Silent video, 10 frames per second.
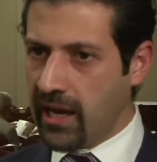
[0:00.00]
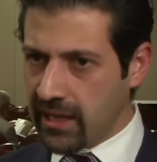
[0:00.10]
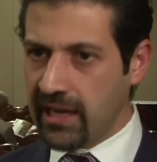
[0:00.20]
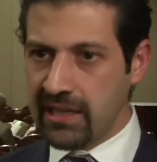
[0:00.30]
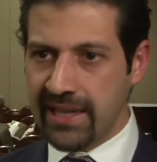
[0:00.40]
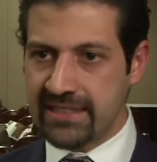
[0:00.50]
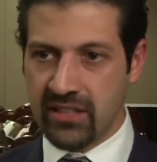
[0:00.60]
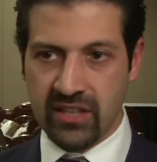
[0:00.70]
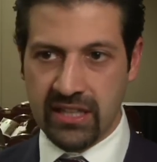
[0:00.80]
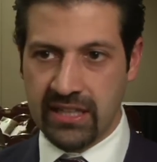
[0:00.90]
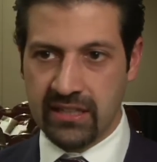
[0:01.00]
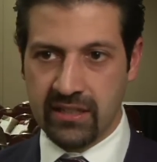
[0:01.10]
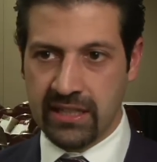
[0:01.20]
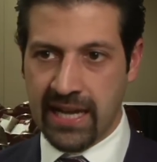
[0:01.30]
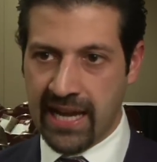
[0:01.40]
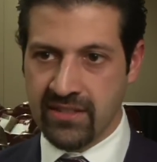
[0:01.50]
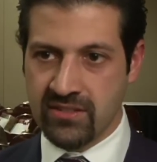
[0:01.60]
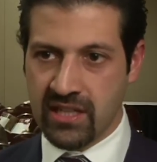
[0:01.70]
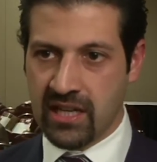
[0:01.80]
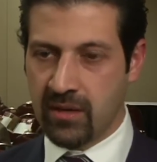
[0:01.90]
I'd like to think it, it
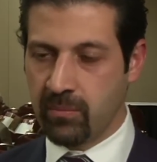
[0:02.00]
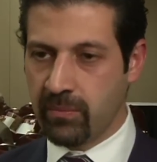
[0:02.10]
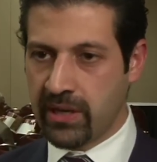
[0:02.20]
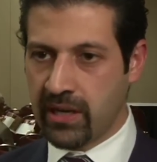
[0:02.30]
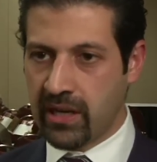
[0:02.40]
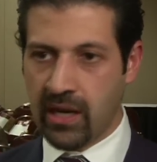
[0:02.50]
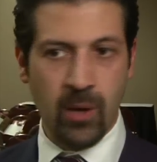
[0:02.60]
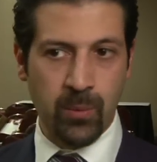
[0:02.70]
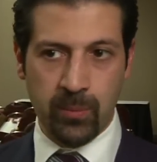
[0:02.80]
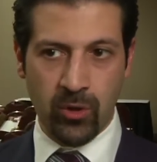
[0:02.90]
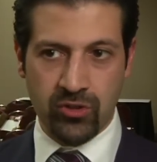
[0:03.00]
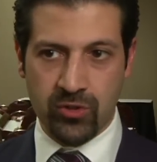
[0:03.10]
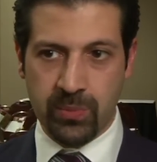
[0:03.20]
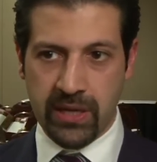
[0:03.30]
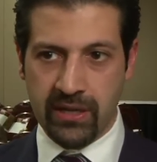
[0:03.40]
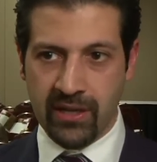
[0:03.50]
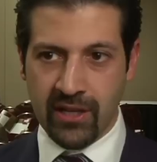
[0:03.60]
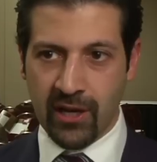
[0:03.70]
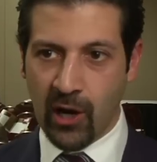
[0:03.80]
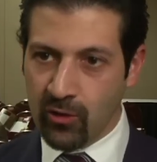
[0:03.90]
has, um, and I, I, hope I'm not just being
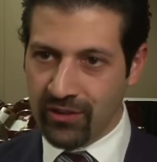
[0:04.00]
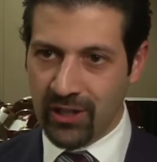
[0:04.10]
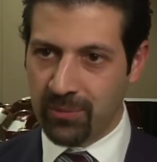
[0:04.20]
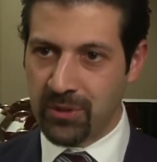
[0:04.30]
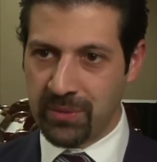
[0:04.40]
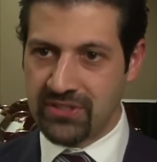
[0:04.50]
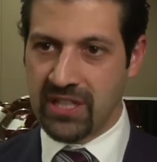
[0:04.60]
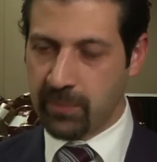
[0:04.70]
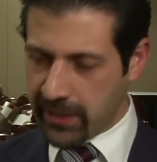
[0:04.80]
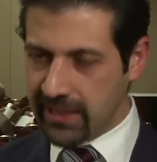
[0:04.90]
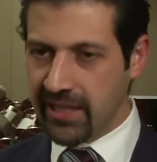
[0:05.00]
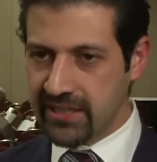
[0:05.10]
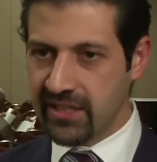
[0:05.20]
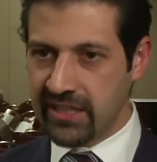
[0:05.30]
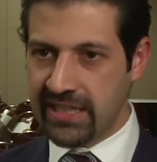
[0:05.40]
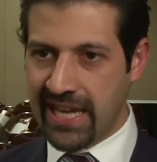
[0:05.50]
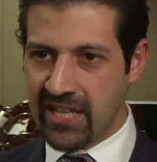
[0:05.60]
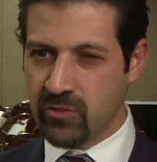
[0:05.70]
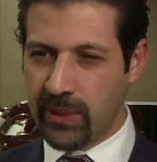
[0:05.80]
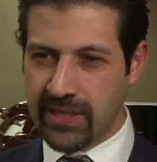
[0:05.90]
overly optimistic, but I'd like to think it
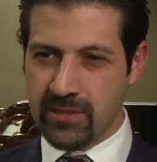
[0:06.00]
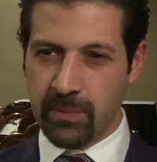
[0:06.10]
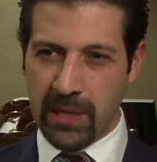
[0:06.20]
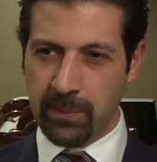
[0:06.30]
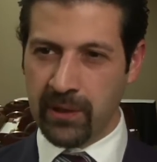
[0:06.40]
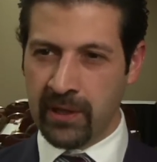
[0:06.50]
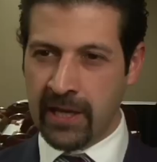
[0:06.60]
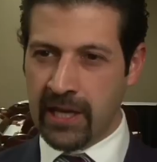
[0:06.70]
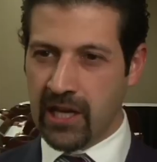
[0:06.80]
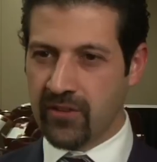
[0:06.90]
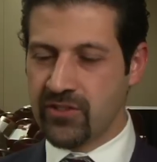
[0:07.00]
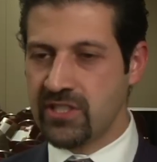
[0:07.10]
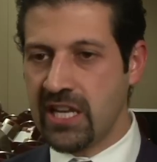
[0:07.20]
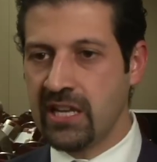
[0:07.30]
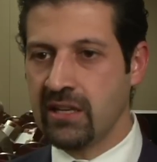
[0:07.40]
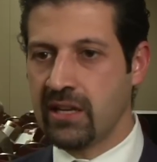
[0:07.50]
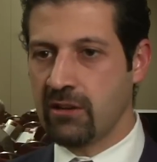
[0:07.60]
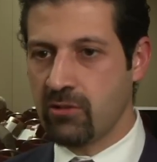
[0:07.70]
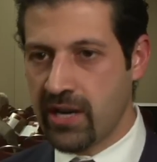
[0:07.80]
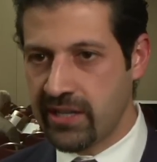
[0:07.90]
has because people have seen
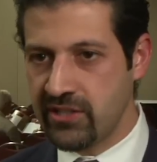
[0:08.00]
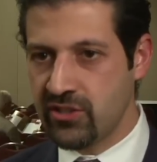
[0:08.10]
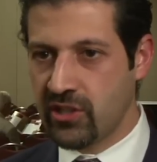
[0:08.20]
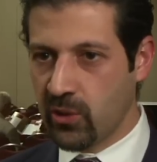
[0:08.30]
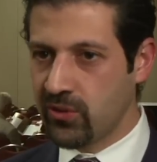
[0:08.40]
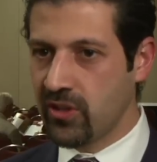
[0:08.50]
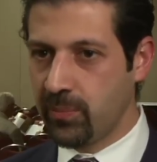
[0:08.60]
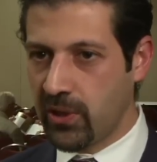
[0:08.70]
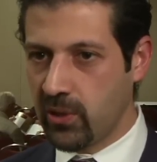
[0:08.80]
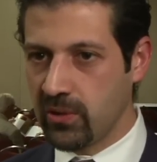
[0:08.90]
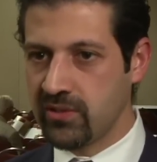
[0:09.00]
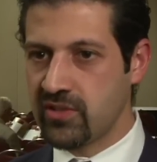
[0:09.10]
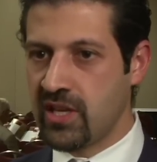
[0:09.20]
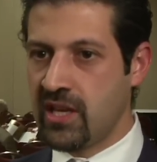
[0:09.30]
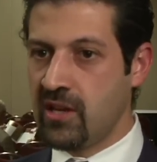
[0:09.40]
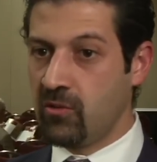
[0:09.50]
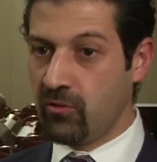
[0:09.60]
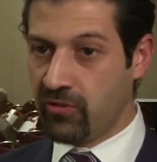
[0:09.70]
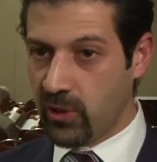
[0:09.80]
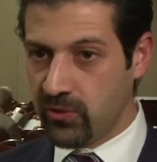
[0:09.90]
Iraqis go to the polls,
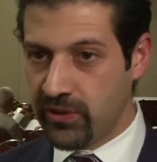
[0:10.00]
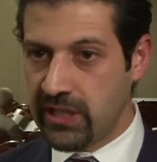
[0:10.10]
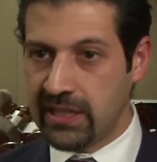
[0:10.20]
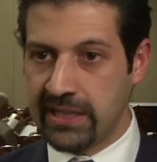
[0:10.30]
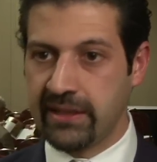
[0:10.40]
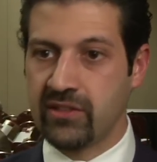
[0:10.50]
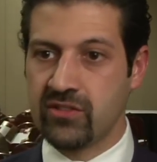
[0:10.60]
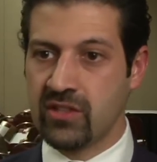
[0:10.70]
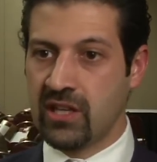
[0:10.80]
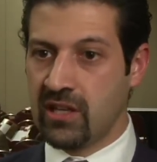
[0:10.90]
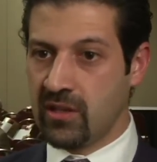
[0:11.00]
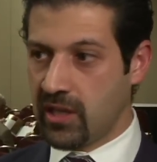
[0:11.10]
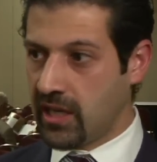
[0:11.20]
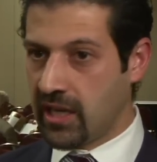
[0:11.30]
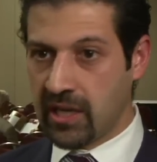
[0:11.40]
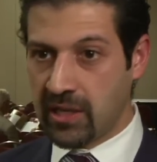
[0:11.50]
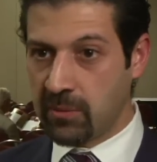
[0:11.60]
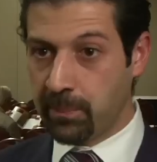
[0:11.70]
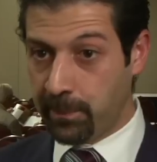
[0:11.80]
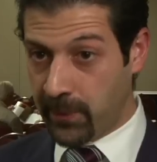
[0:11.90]
vote for their leaders, uh,
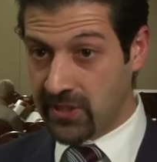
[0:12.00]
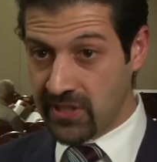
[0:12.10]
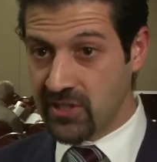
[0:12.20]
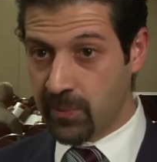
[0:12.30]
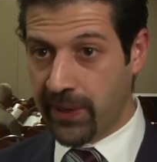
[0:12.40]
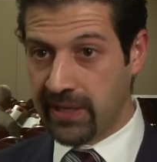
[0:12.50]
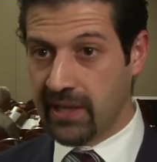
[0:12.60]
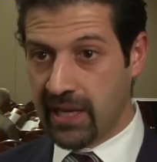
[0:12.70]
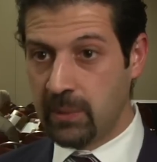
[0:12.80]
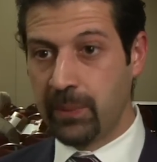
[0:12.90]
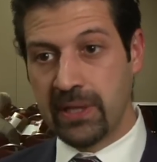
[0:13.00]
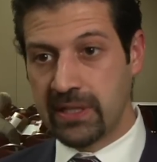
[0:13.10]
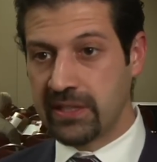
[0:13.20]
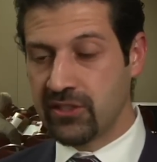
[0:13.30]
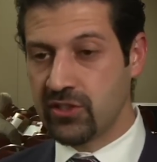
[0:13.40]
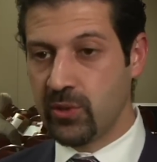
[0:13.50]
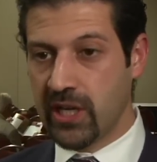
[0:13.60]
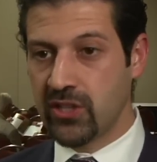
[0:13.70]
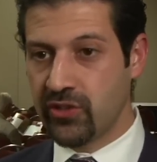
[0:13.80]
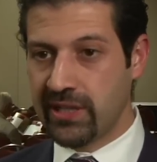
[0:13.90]
and participate in building this new
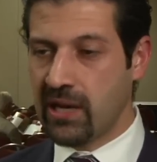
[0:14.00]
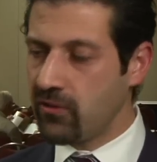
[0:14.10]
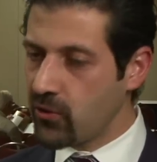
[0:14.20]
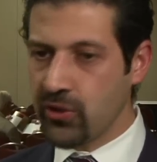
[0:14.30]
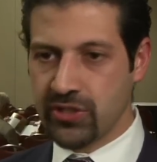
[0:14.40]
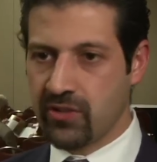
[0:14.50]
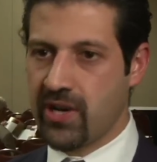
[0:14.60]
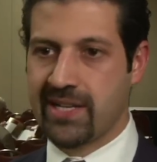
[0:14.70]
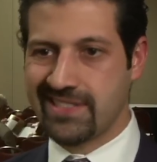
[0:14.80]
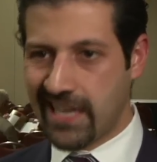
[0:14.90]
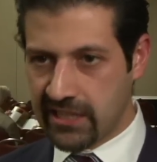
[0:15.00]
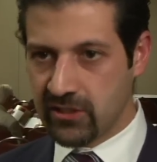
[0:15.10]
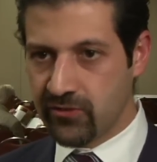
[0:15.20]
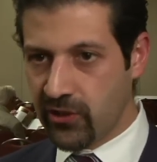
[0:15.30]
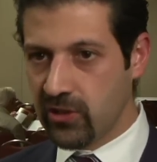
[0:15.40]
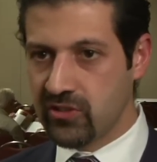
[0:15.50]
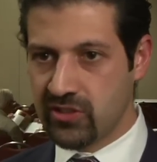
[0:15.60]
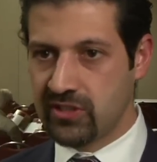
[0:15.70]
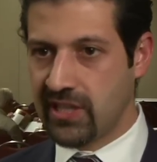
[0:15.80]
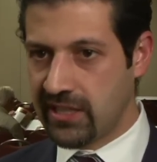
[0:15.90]
country. Now, of course, Iraq has had its
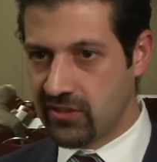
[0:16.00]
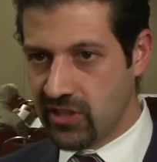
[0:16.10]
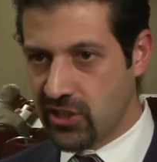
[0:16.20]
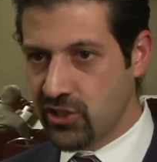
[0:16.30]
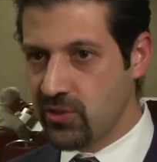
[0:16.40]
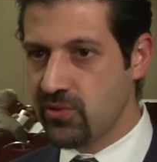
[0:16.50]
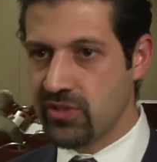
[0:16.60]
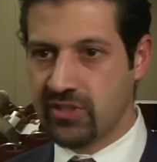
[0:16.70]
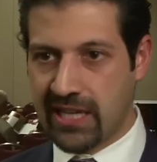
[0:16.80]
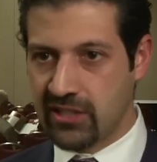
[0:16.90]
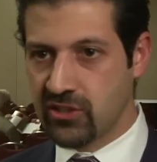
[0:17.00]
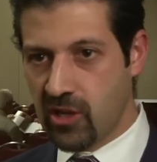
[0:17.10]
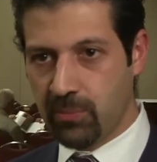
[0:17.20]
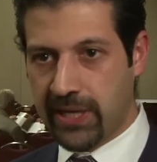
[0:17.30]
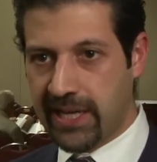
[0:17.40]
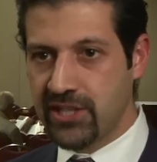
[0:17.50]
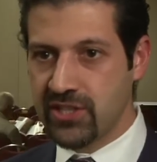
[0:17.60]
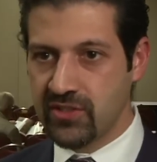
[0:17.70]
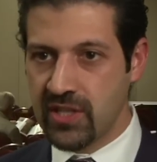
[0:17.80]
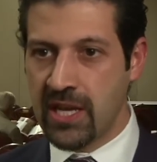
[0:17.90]
faults, it's had its issues, it's had its
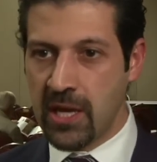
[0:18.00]
complications,